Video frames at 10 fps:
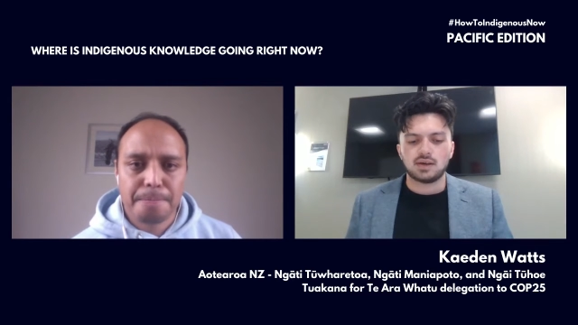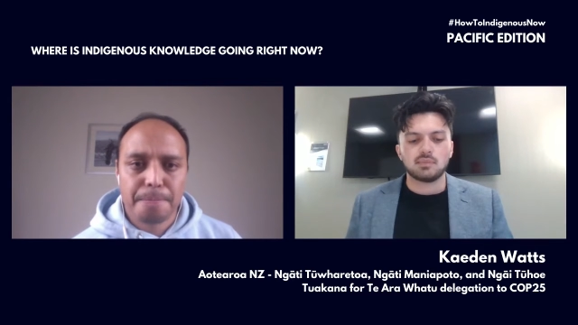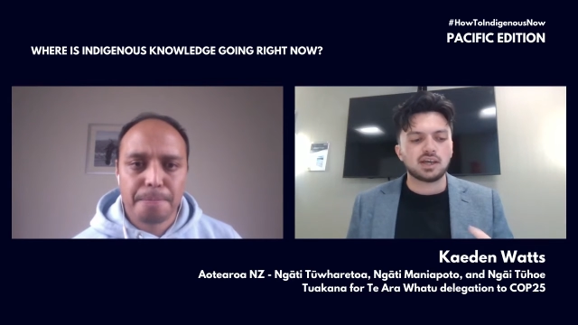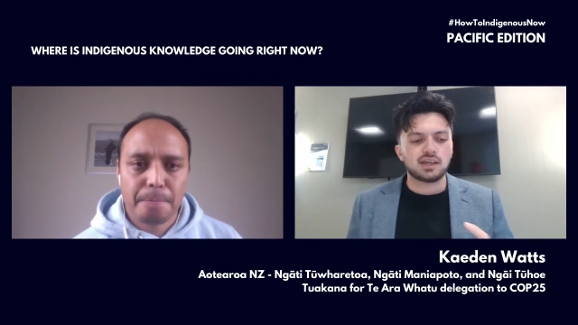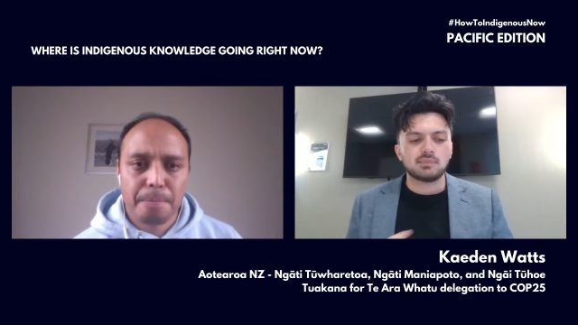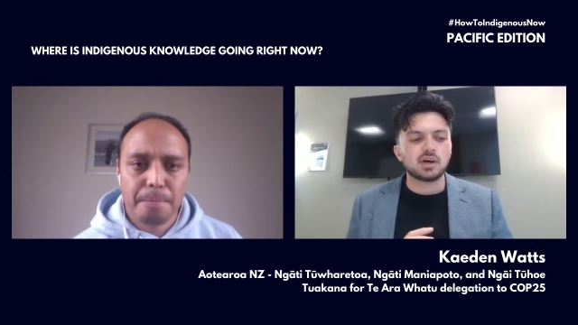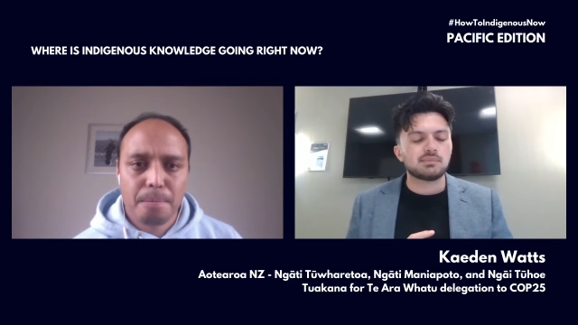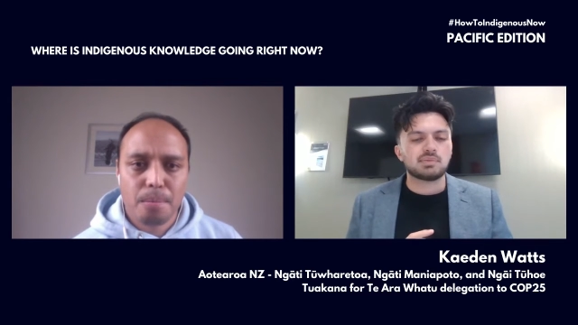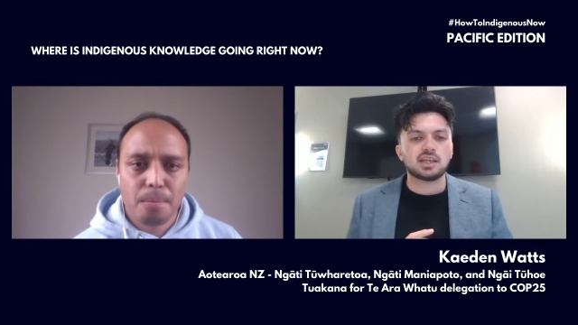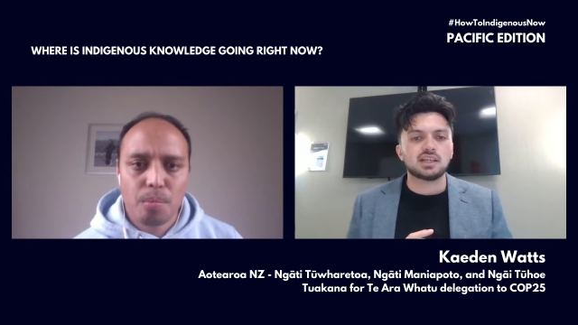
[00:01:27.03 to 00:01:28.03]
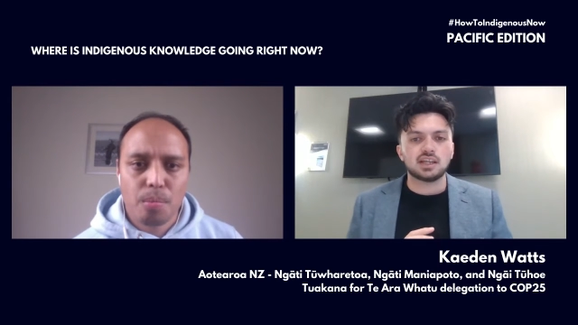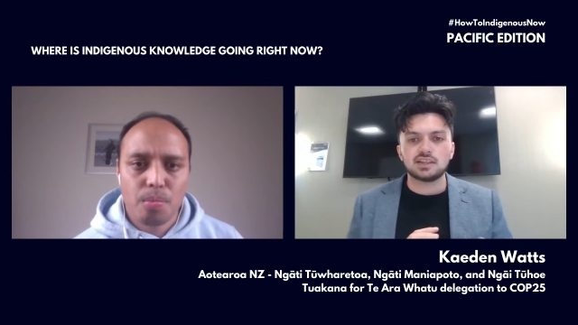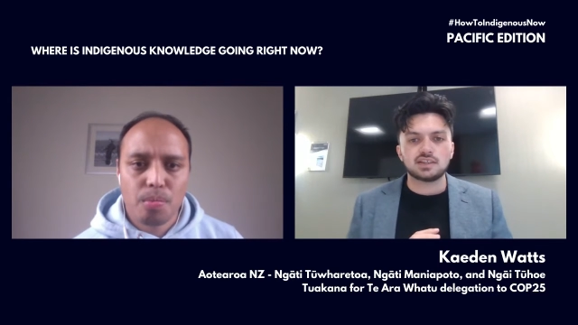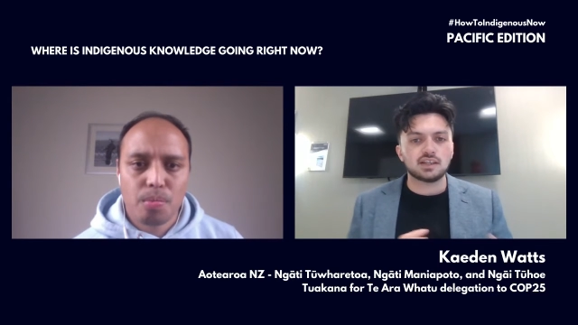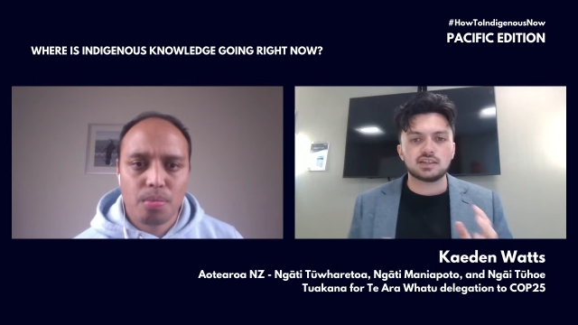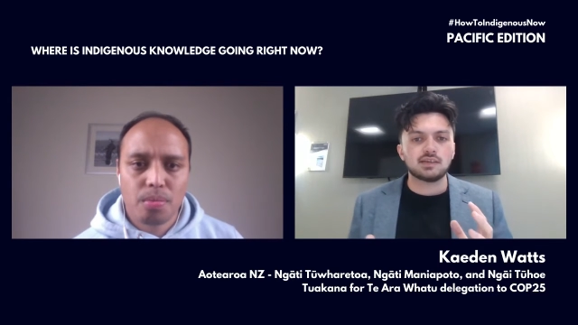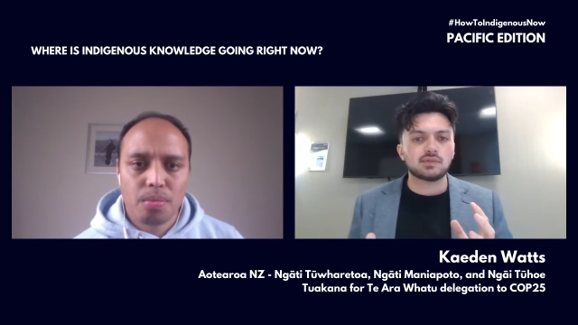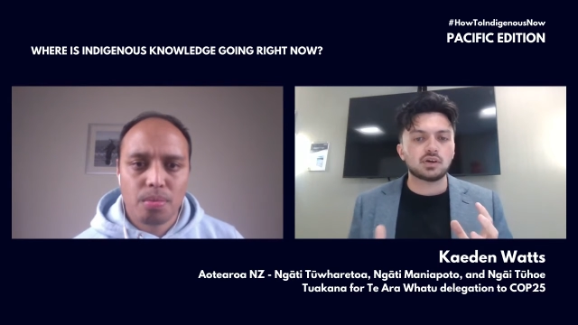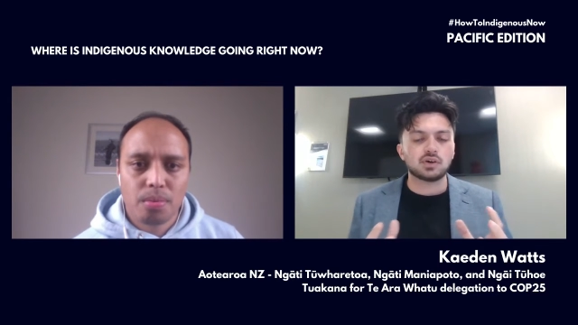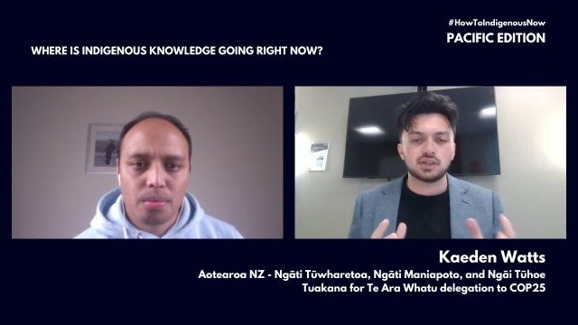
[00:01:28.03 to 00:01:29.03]
Speaker 1: in my in my opinion, it's it's never
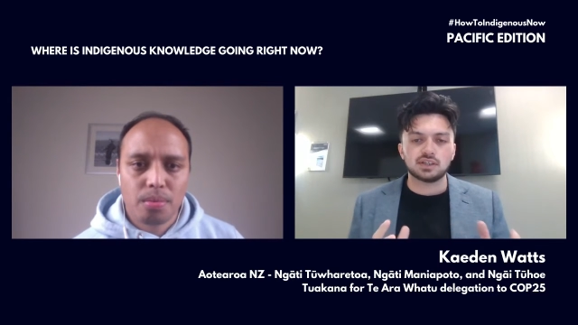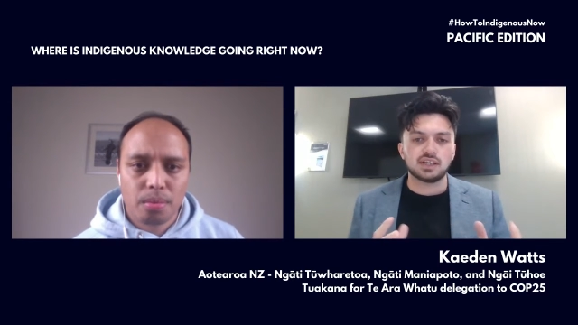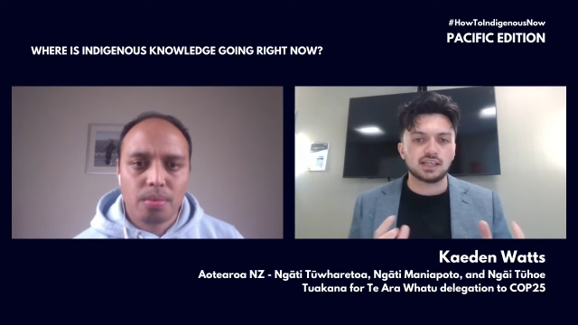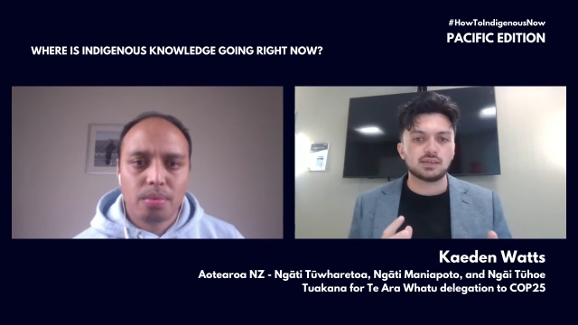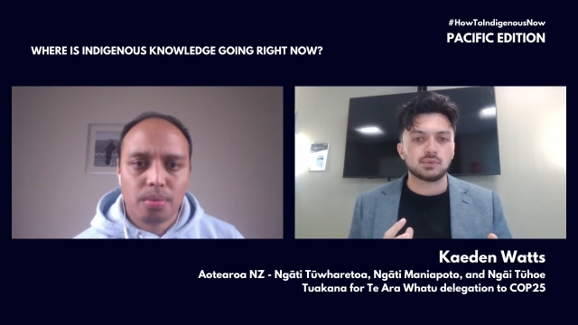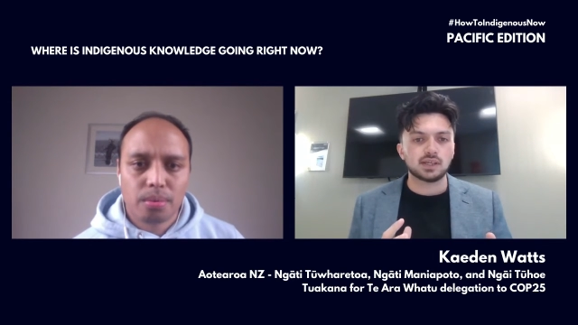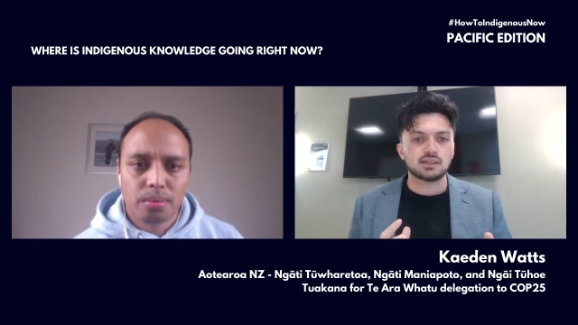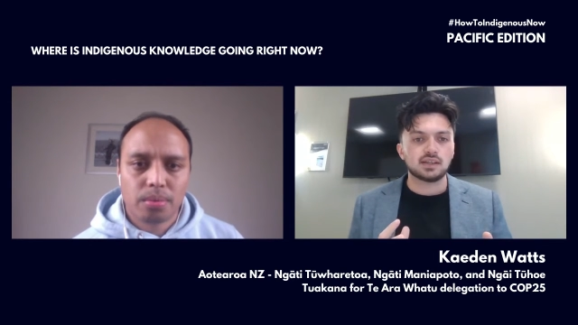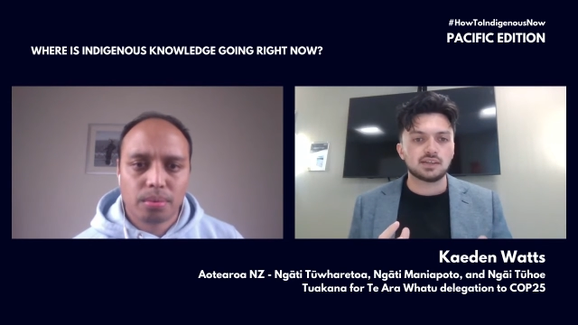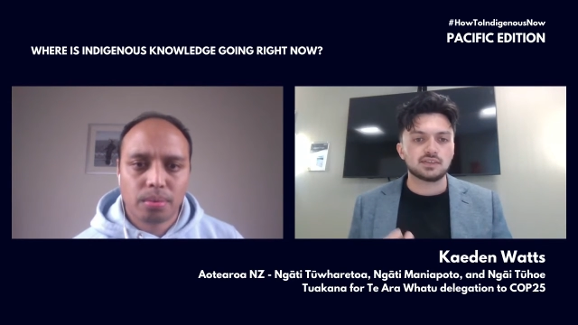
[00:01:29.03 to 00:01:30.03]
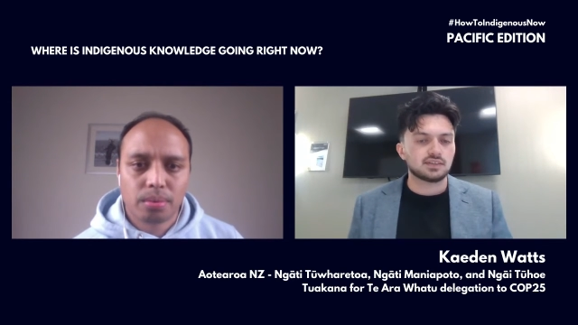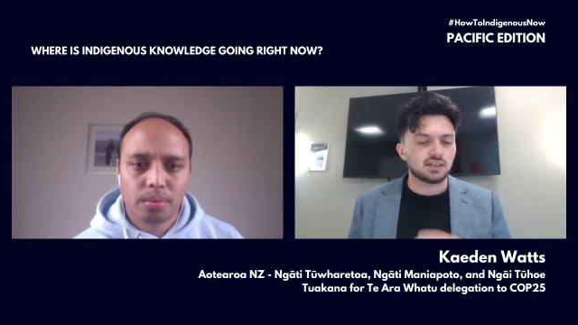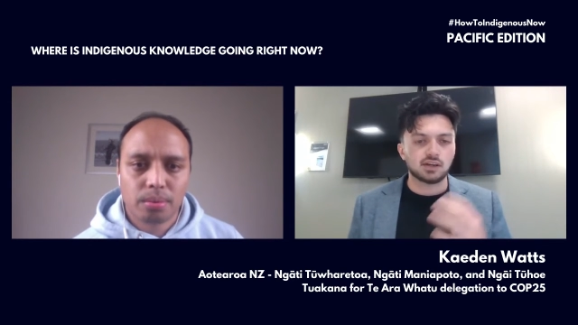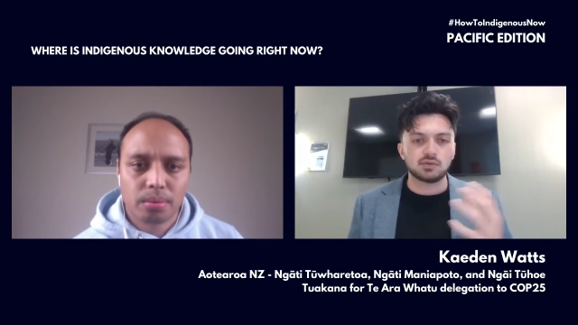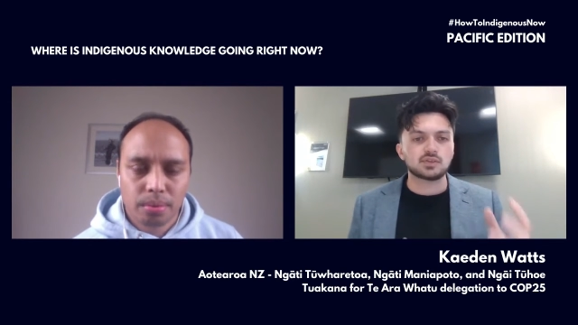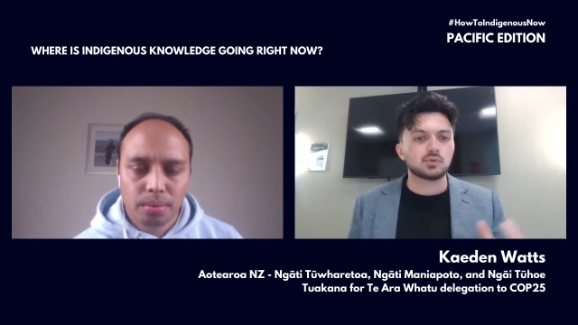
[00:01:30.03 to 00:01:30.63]
gone anywhere. It's you know